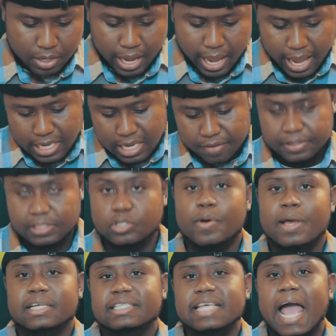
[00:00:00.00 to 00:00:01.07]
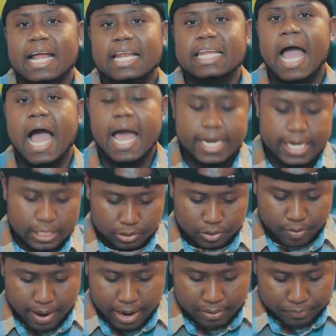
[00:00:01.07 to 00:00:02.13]
and give it to you exactly how it is,
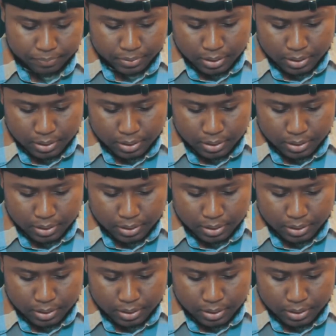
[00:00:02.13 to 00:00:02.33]
all right?